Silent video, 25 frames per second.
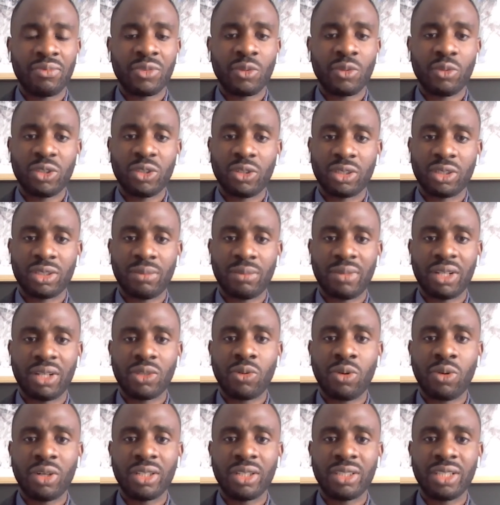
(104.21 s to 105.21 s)
We talked about
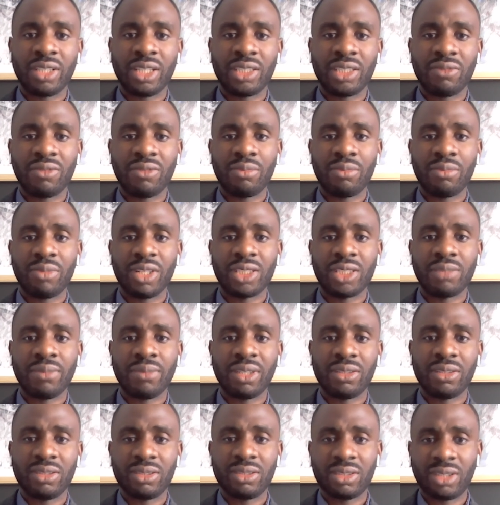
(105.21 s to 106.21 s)
qualitative and mixed
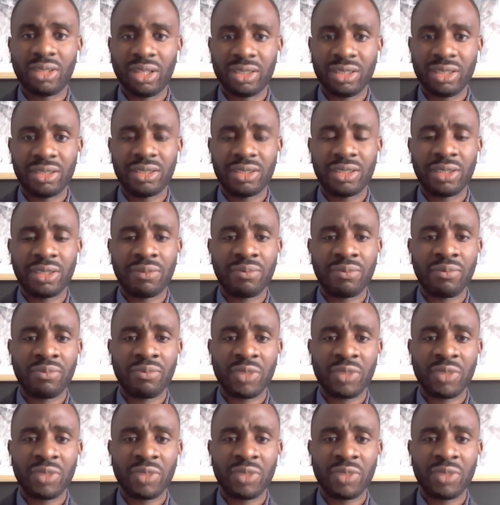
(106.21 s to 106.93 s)
method studies.